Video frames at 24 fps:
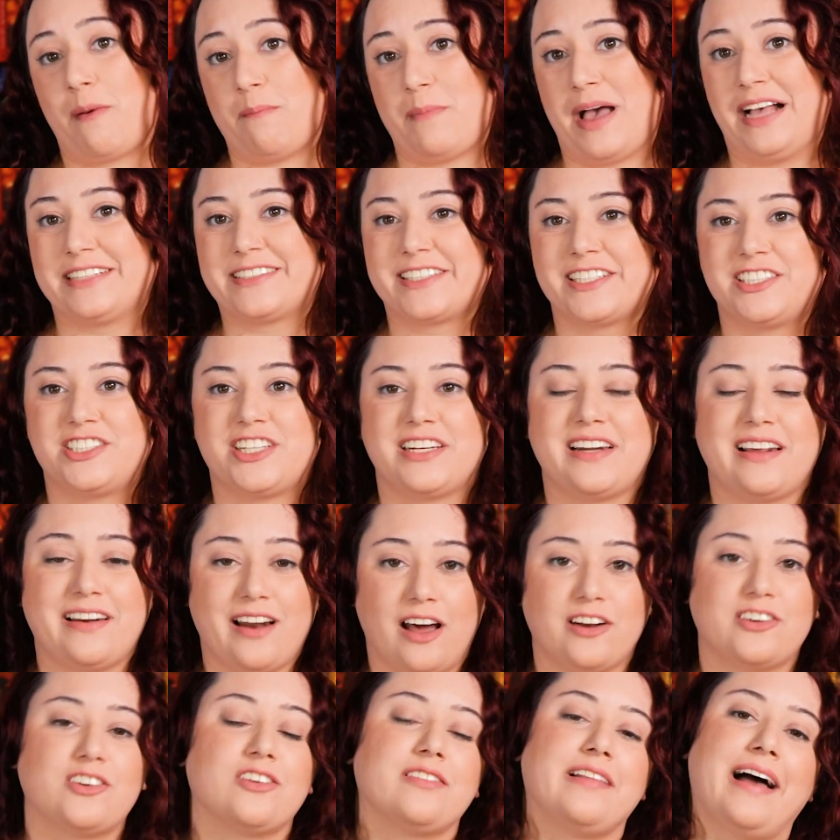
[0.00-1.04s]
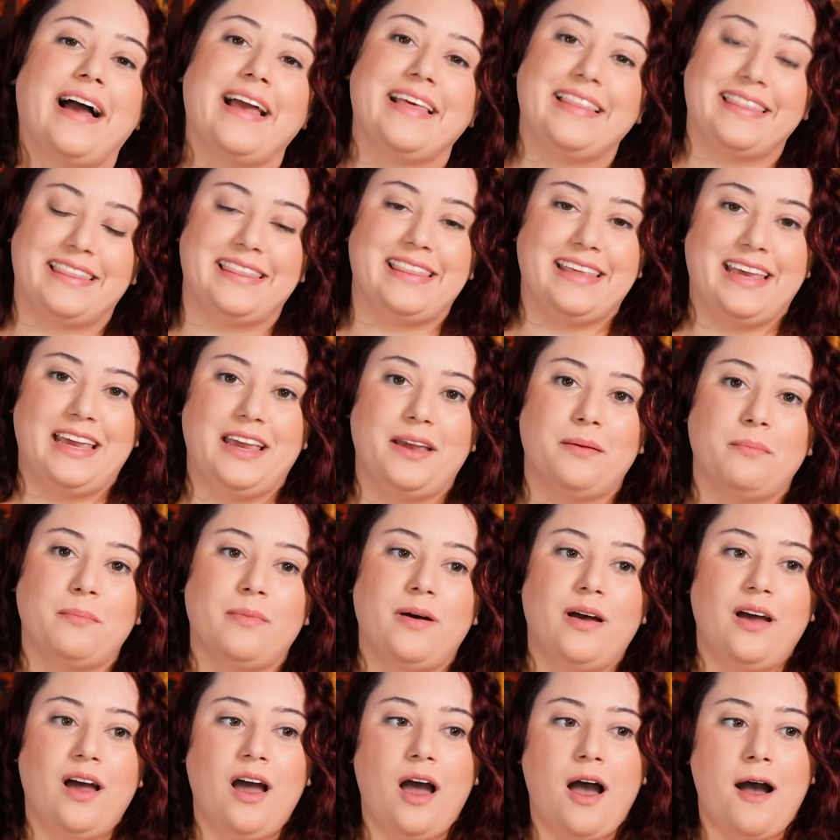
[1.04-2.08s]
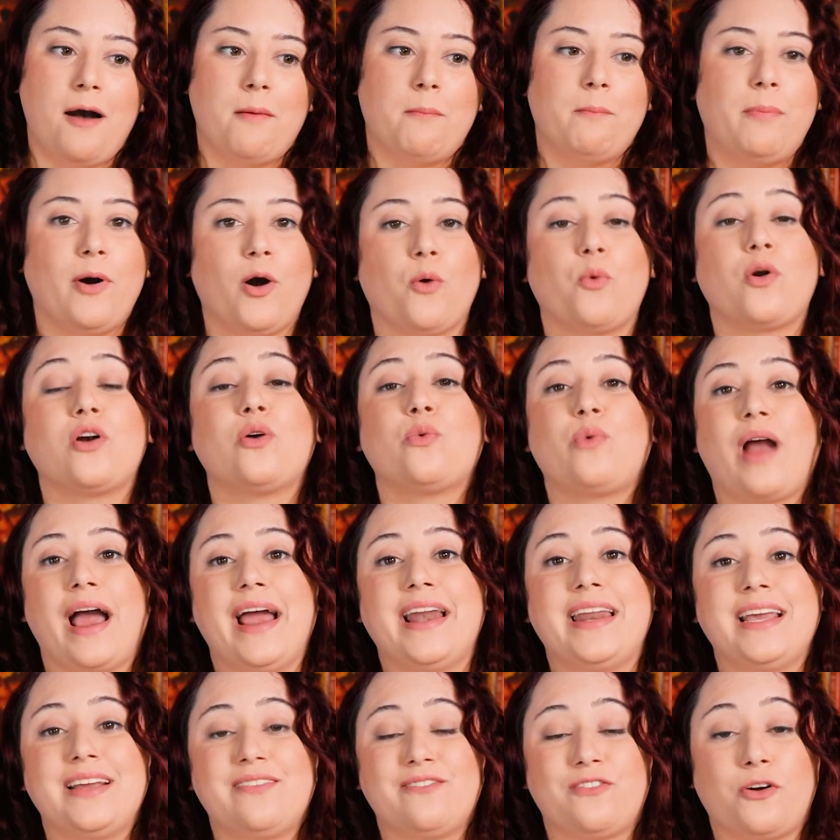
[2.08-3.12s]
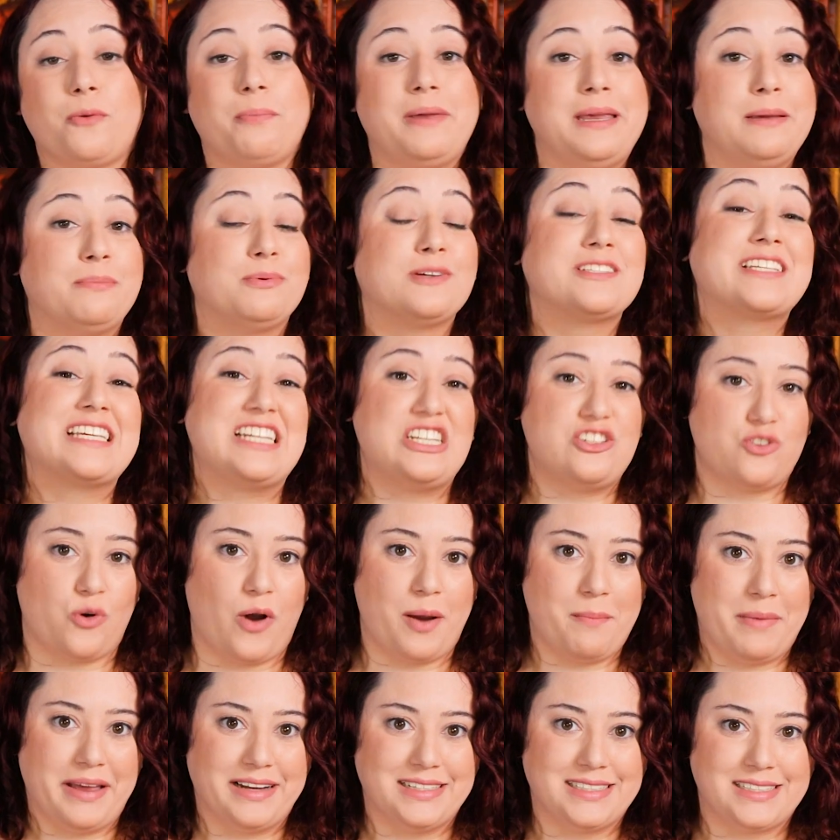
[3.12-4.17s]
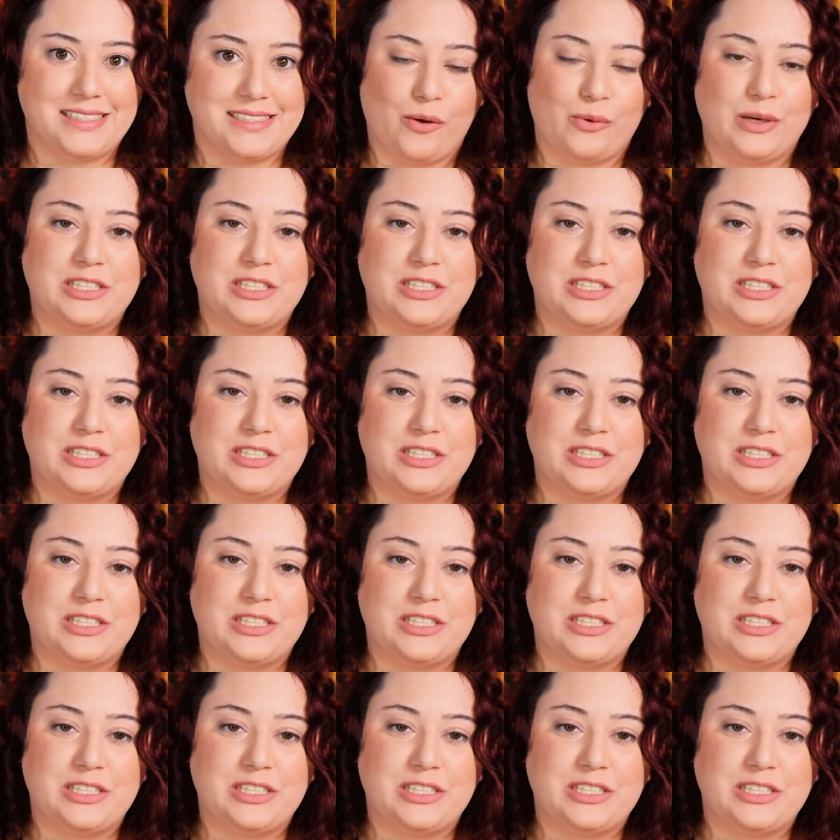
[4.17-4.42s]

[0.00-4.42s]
a message and an underlying theme, but we're writing for people's enjoyment.